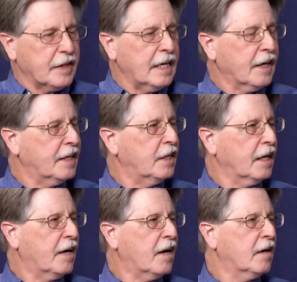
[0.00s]
Now, can you let
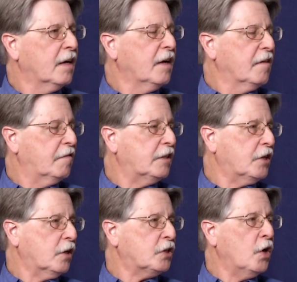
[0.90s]
our
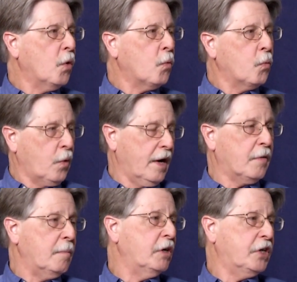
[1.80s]
visitors know where the
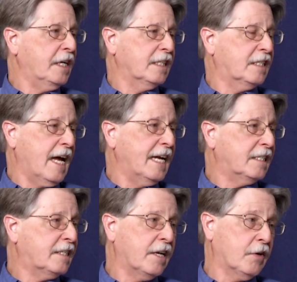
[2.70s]
Michigan Science
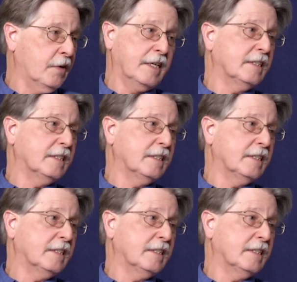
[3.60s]
Center is?